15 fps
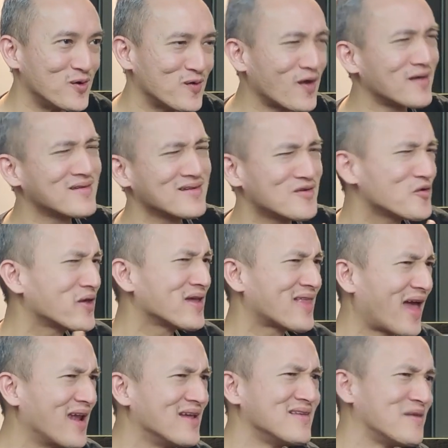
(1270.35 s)
So I said, okay,
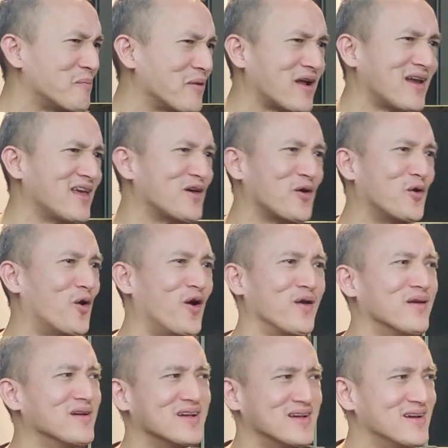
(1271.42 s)
talent, typically you're
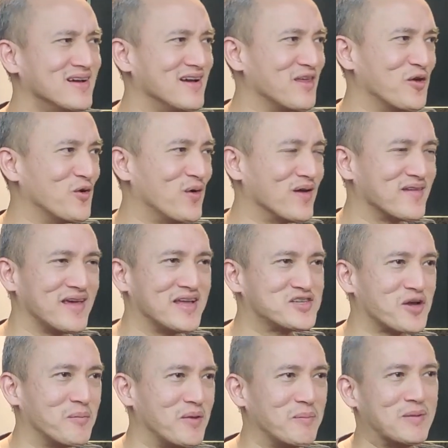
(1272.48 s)
not, as a
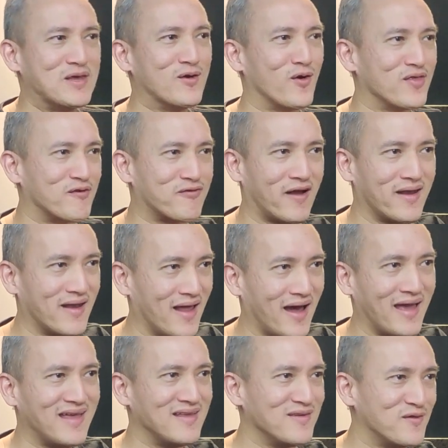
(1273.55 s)
HRBP on the front
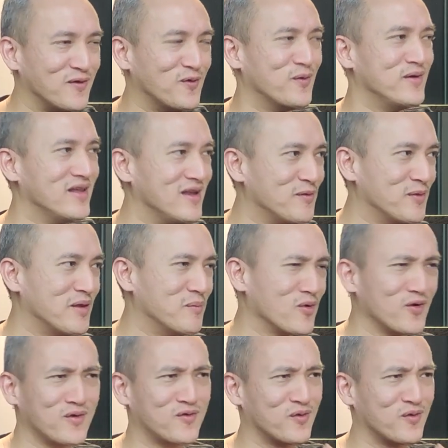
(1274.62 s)
lines, dealing with employees.